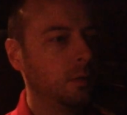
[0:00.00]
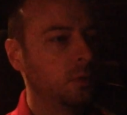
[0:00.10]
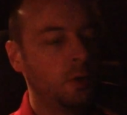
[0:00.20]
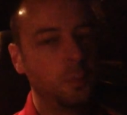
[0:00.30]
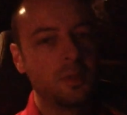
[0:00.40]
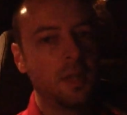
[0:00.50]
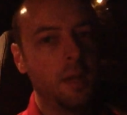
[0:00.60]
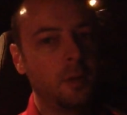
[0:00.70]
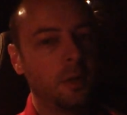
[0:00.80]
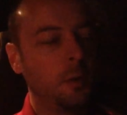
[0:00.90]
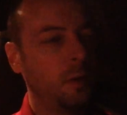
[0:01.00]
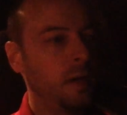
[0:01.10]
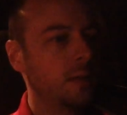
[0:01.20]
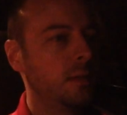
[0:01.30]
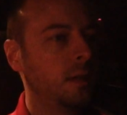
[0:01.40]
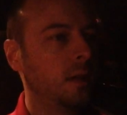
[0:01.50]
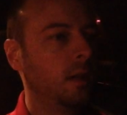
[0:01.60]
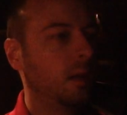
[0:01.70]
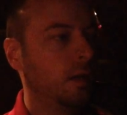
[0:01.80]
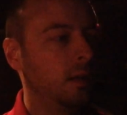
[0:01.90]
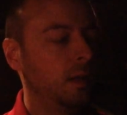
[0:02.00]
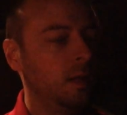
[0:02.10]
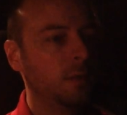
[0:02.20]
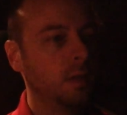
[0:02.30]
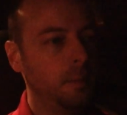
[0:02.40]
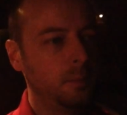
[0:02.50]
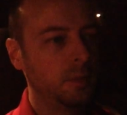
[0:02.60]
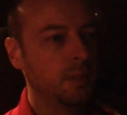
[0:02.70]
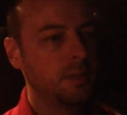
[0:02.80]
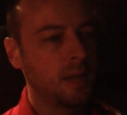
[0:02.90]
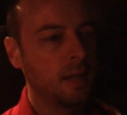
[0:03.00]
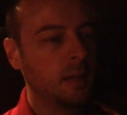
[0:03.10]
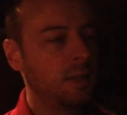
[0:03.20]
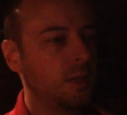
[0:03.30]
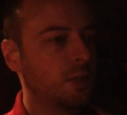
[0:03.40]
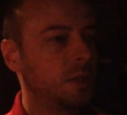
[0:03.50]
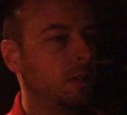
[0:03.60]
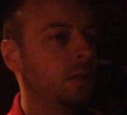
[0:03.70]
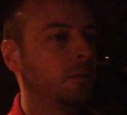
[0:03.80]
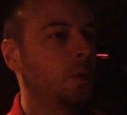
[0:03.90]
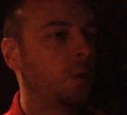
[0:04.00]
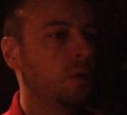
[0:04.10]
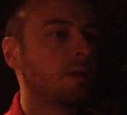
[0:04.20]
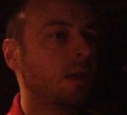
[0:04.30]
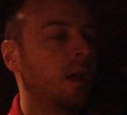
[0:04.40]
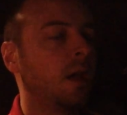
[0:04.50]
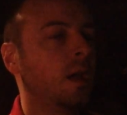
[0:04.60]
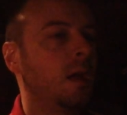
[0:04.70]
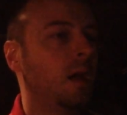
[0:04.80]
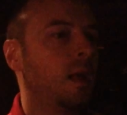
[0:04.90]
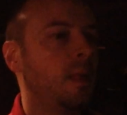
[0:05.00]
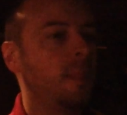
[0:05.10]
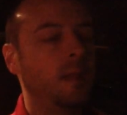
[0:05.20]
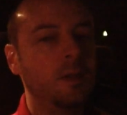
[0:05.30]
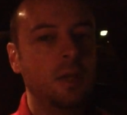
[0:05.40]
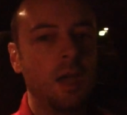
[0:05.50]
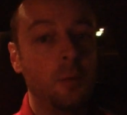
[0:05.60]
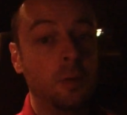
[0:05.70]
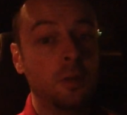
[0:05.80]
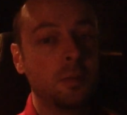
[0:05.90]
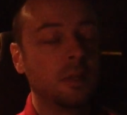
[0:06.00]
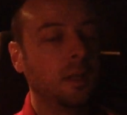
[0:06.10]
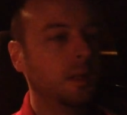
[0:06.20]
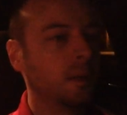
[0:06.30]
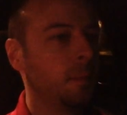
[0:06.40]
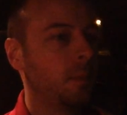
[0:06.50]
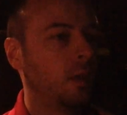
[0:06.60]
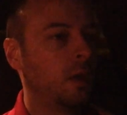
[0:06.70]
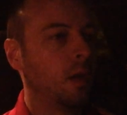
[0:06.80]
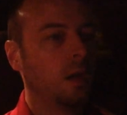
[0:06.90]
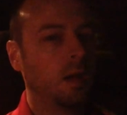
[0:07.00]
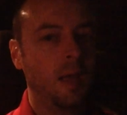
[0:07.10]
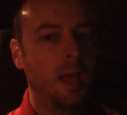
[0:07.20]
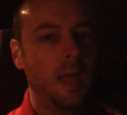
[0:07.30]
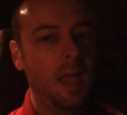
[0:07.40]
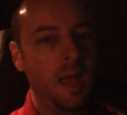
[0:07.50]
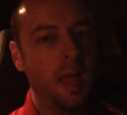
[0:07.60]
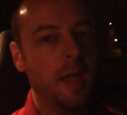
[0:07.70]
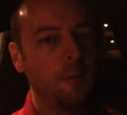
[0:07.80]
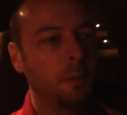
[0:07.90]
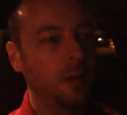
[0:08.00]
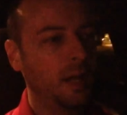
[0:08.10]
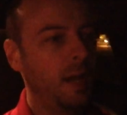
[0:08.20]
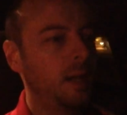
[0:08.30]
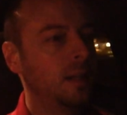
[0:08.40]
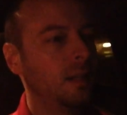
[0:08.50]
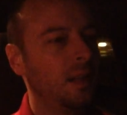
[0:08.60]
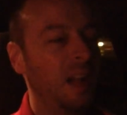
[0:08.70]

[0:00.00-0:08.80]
Super stable OS, even up to the second edition, of course. And then you got Windows Millennium. Everybody hated it.